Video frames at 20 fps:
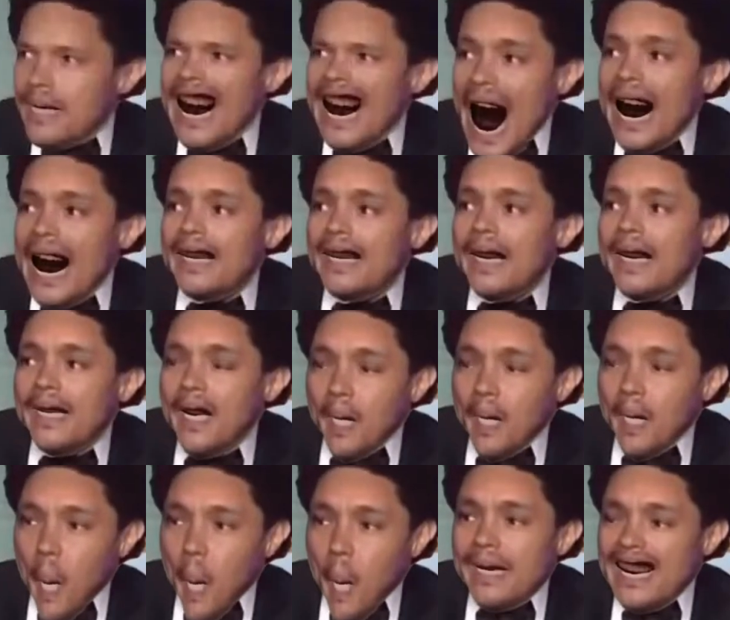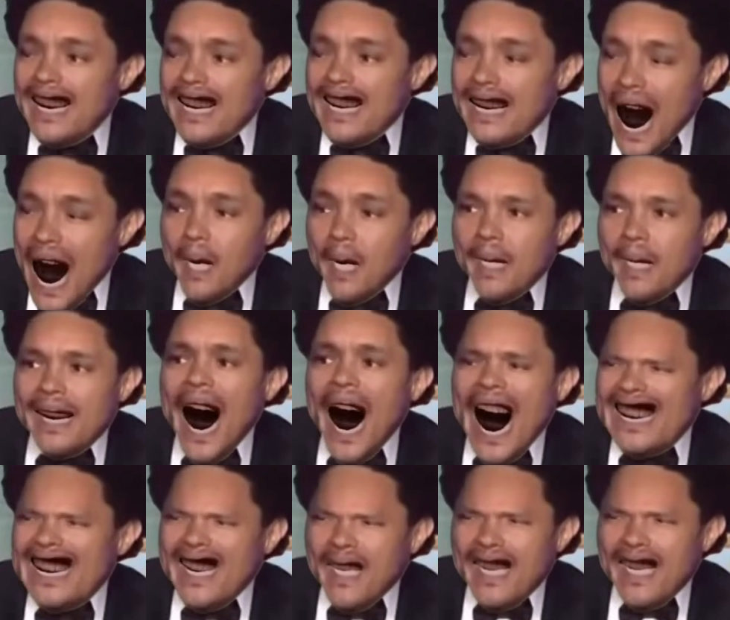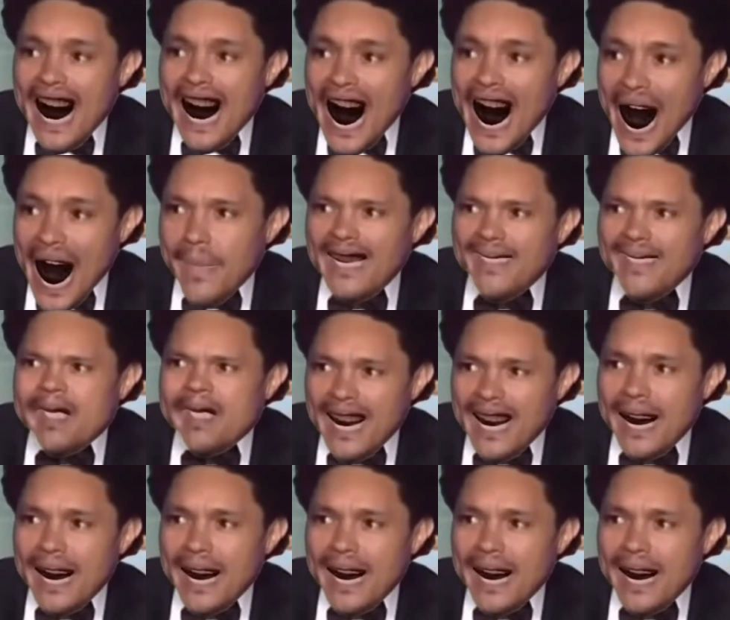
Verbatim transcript: He has destroyed this country, and you're clapping for